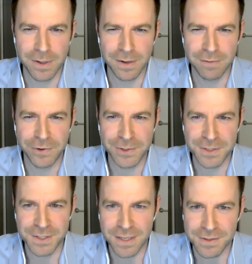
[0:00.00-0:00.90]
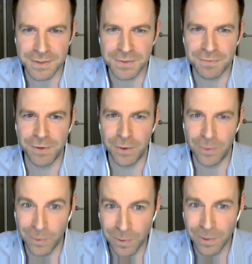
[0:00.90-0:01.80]
kind of a consensus
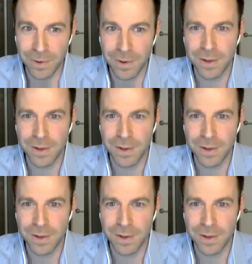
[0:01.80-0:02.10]
view.